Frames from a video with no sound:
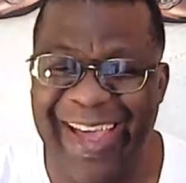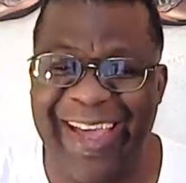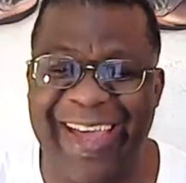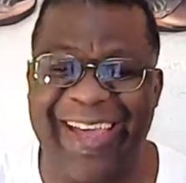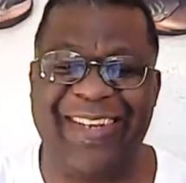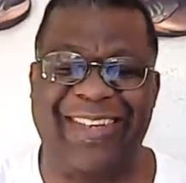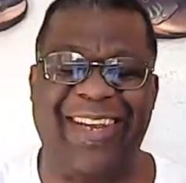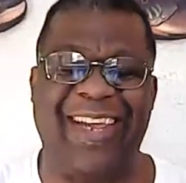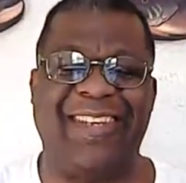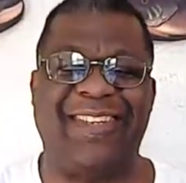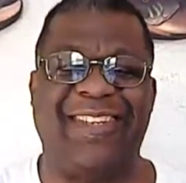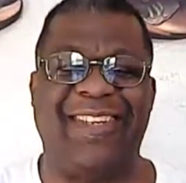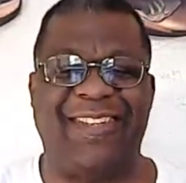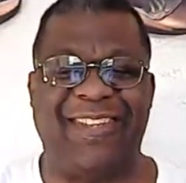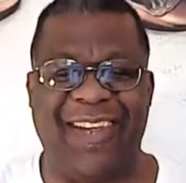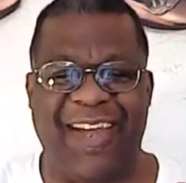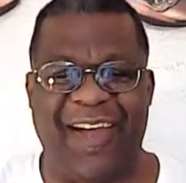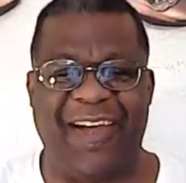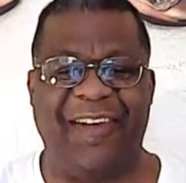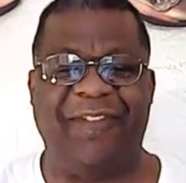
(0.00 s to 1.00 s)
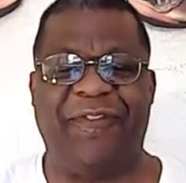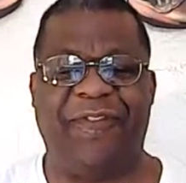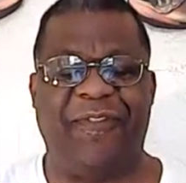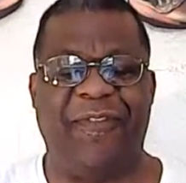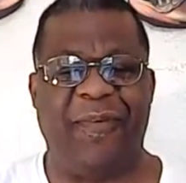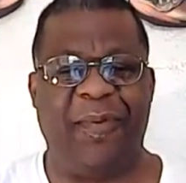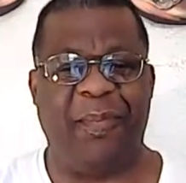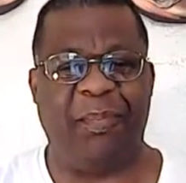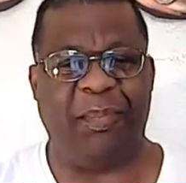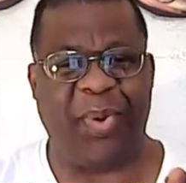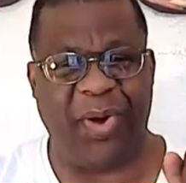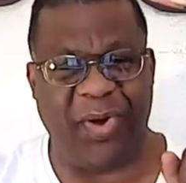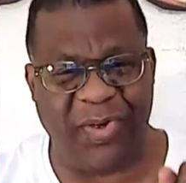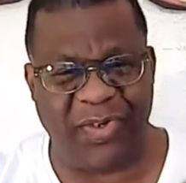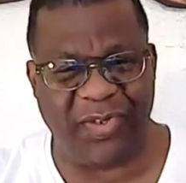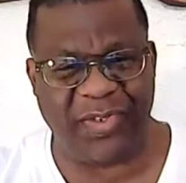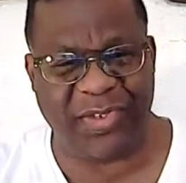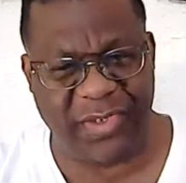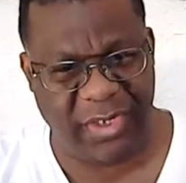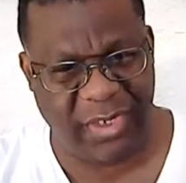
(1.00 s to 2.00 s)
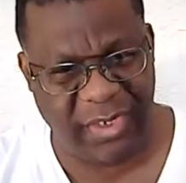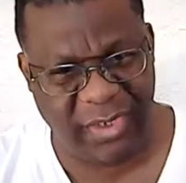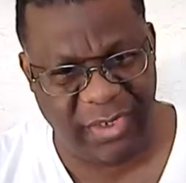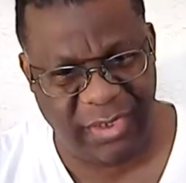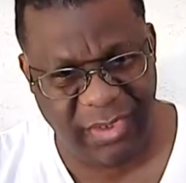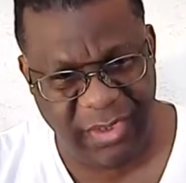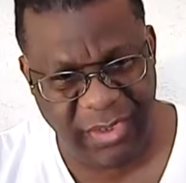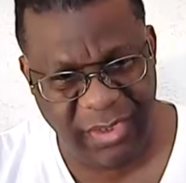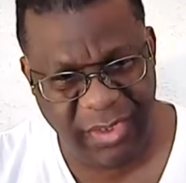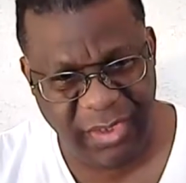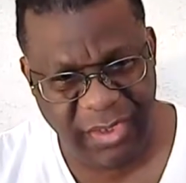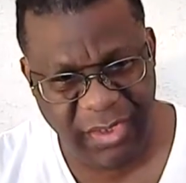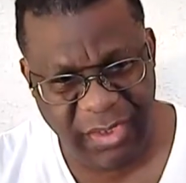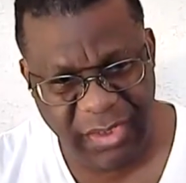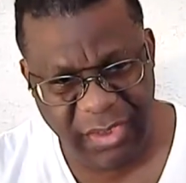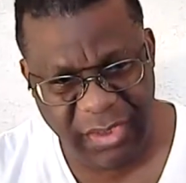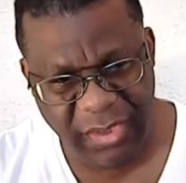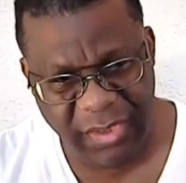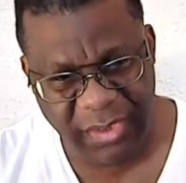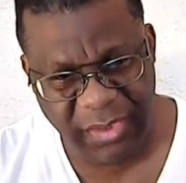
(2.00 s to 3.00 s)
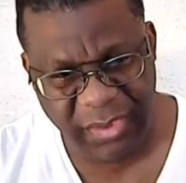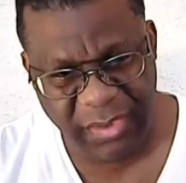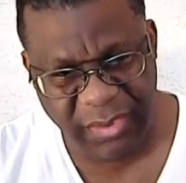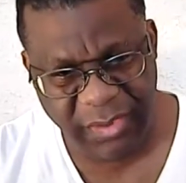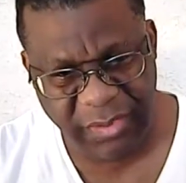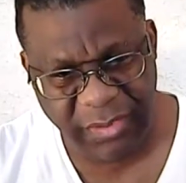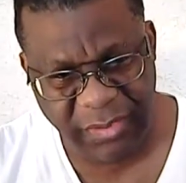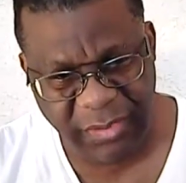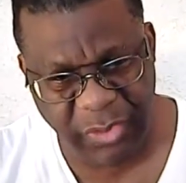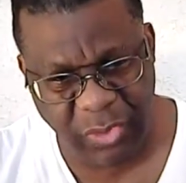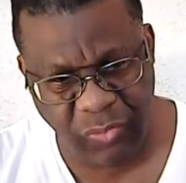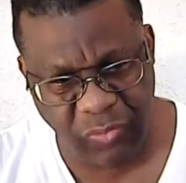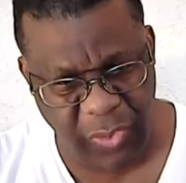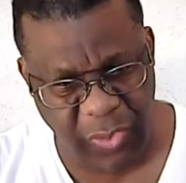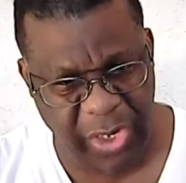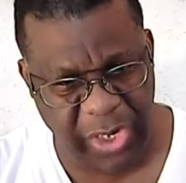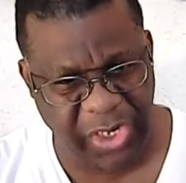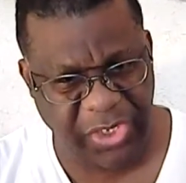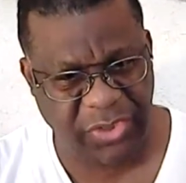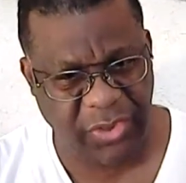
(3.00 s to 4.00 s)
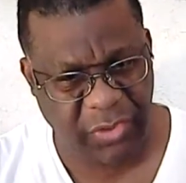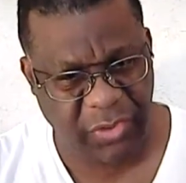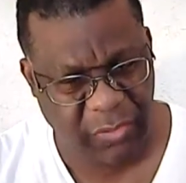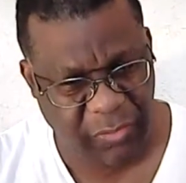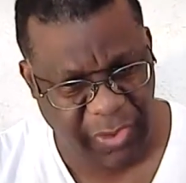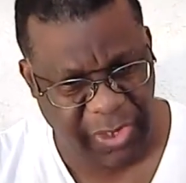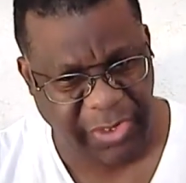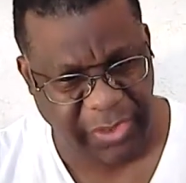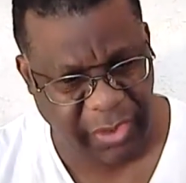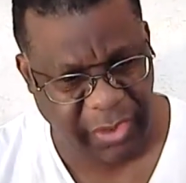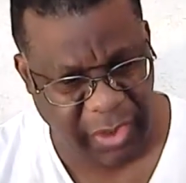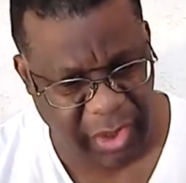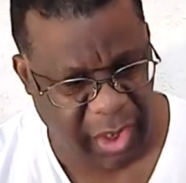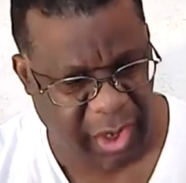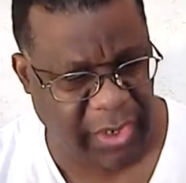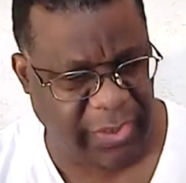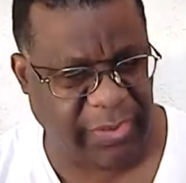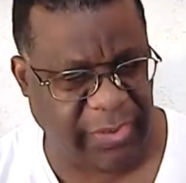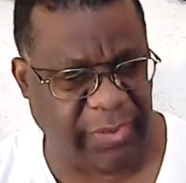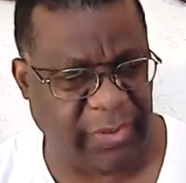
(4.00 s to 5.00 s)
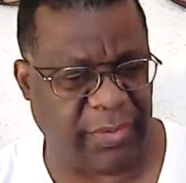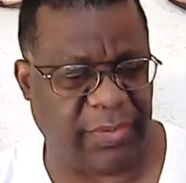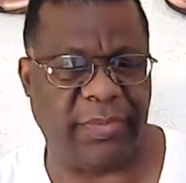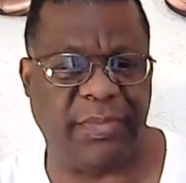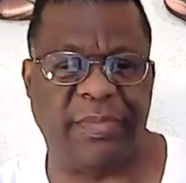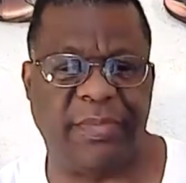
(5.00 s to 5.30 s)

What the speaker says: It takes a tough person to raise a great garden.